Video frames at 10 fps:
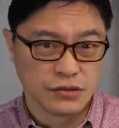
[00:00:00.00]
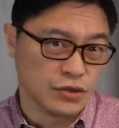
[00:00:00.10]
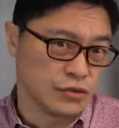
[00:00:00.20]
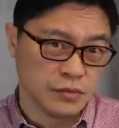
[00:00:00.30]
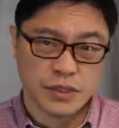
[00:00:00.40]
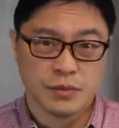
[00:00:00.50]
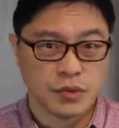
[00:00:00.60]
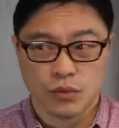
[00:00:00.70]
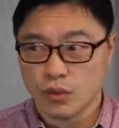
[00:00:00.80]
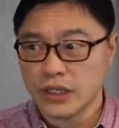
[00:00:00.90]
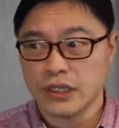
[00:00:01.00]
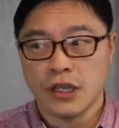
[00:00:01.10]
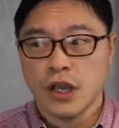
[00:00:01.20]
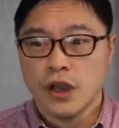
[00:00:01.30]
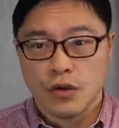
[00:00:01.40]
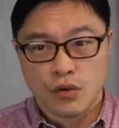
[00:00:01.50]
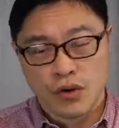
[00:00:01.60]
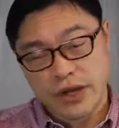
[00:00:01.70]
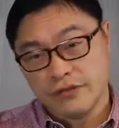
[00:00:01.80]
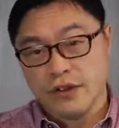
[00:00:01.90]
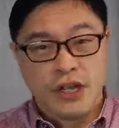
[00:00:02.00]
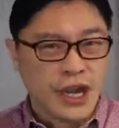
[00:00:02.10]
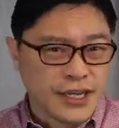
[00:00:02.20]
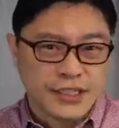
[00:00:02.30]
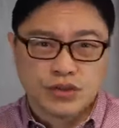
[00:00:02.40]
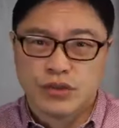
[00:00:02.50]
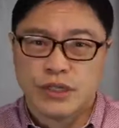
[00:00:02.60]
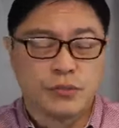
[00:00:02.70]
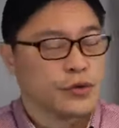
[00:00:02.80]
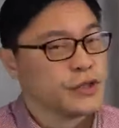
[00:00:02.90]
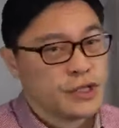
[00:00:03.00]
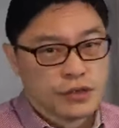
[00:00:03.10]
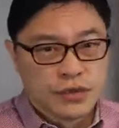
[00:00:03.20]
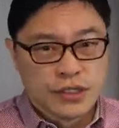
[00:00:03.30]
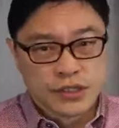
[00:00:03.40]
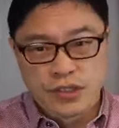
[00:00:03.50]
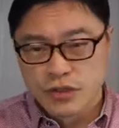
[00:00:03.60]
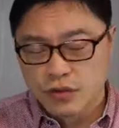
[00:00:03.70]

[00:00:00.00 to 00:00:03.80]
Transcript: So people really crave ice cream, or they crave